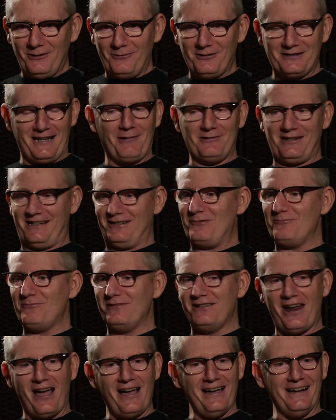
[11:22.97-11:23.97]
I was like
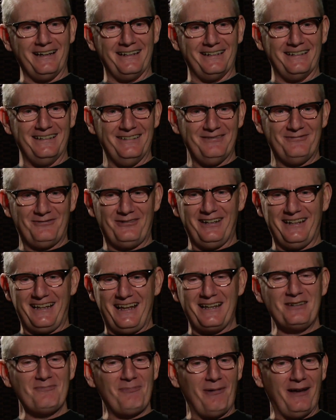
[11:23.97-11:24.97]
number 9 for like
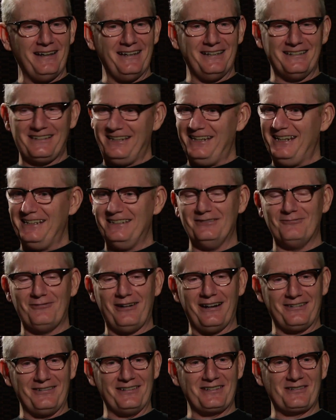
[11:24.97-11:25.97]
independent Canadian
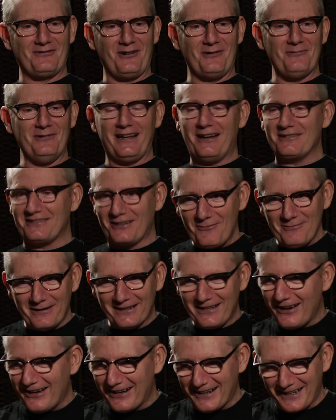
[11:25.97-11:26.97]
records for a week. I was like, oh my
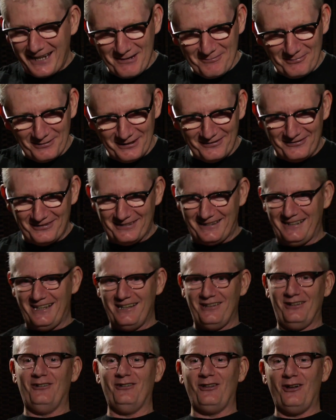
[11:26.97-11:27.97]
God, I can't believe
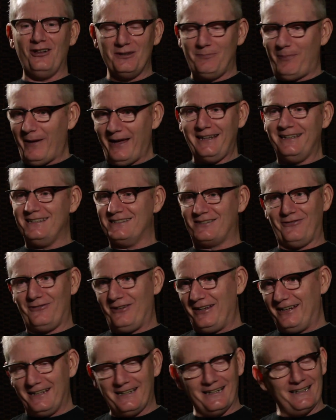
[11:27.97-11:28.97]
it! All the pennies
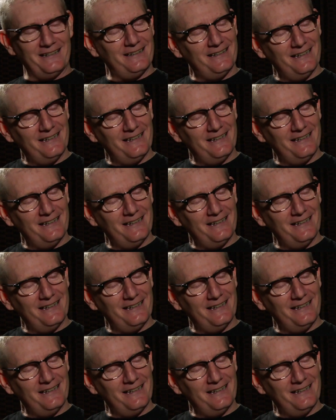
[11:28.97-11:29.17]
flying in.